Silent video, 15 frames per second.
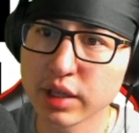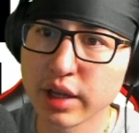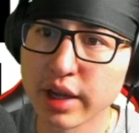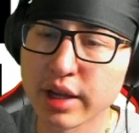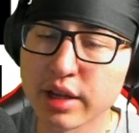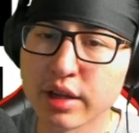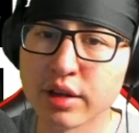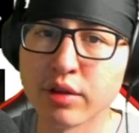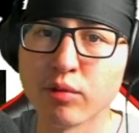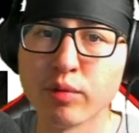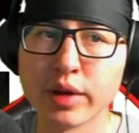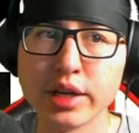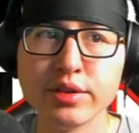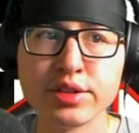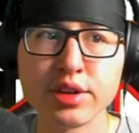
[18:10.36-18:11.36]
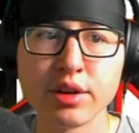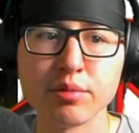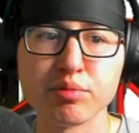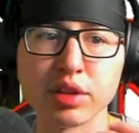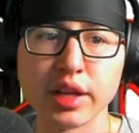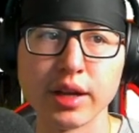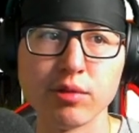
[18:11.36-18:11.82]
And when you start
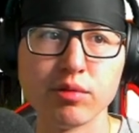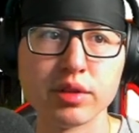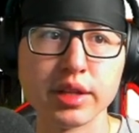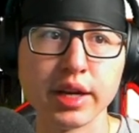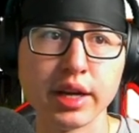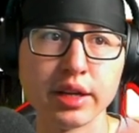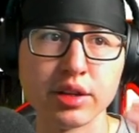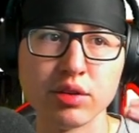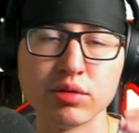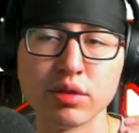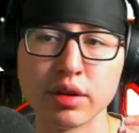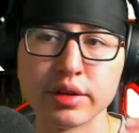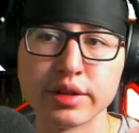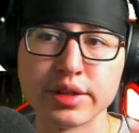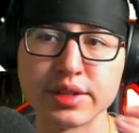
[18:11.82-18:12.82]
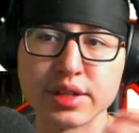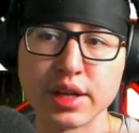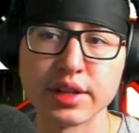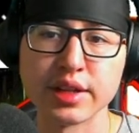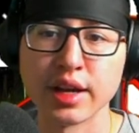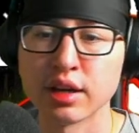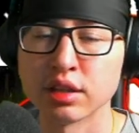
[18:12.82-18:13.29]
playing with that, you'll
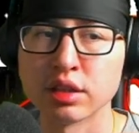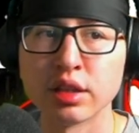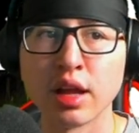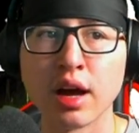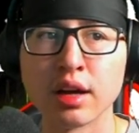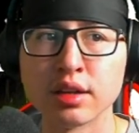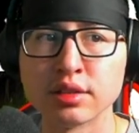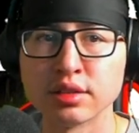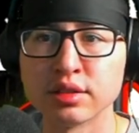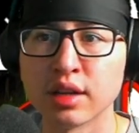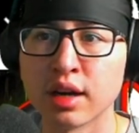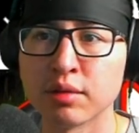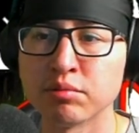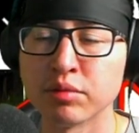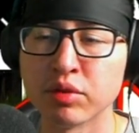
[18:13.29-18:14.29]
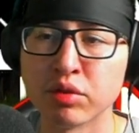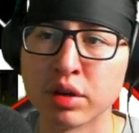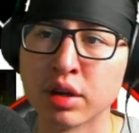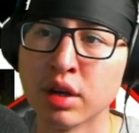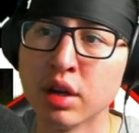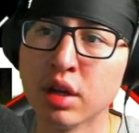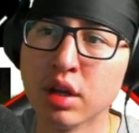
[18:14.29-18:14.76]
understand that a lot
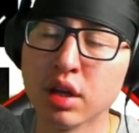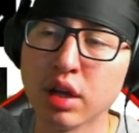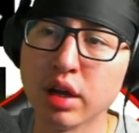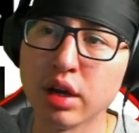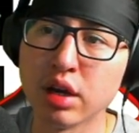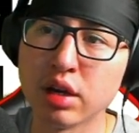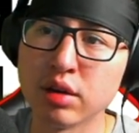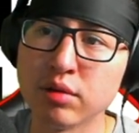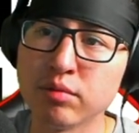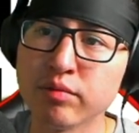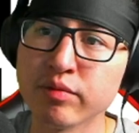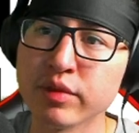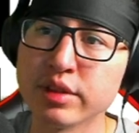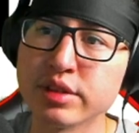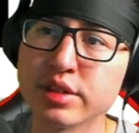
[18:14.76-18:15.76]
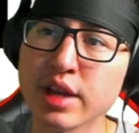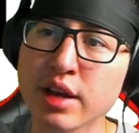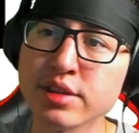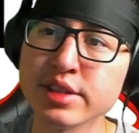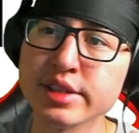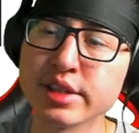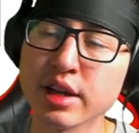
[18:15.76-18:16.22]
more.
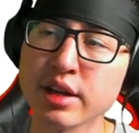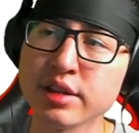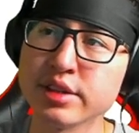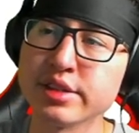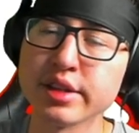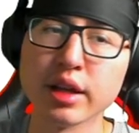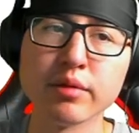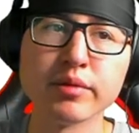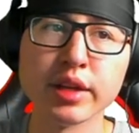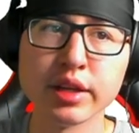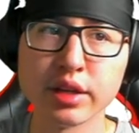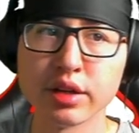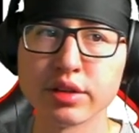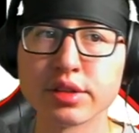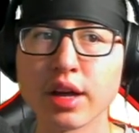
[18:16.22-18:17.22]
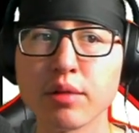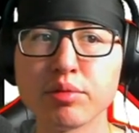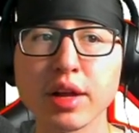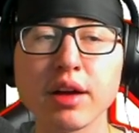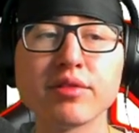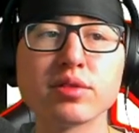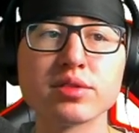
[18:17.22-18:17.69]
Town City is kind of the same thing. It's got
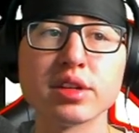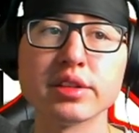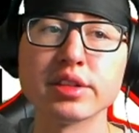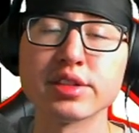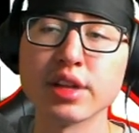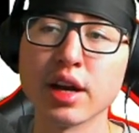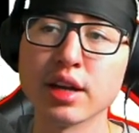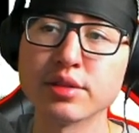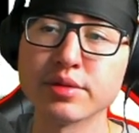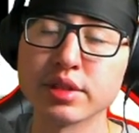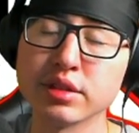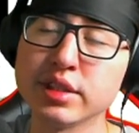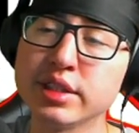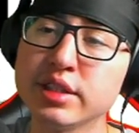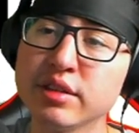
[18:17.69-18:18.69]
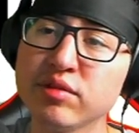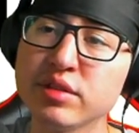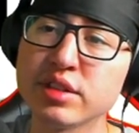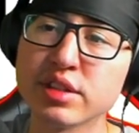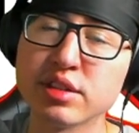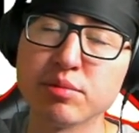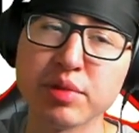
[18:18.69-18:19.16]
platforms on the sides, but the only
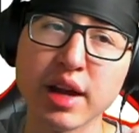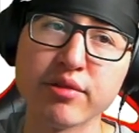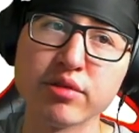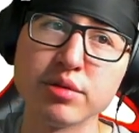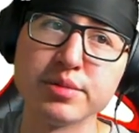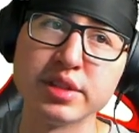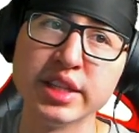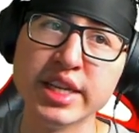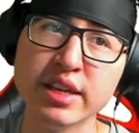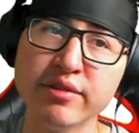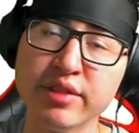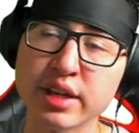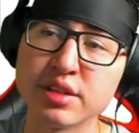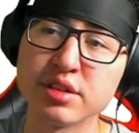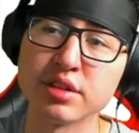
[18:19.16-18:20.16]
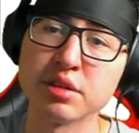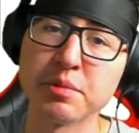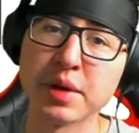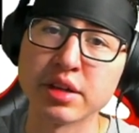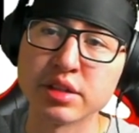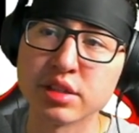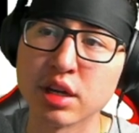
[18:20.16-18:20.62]
difference is the platforms leave at a certain
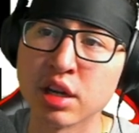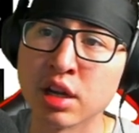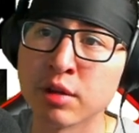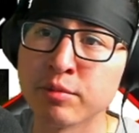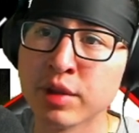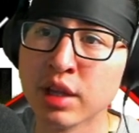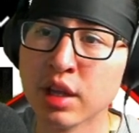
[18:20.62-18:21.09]
amount of time.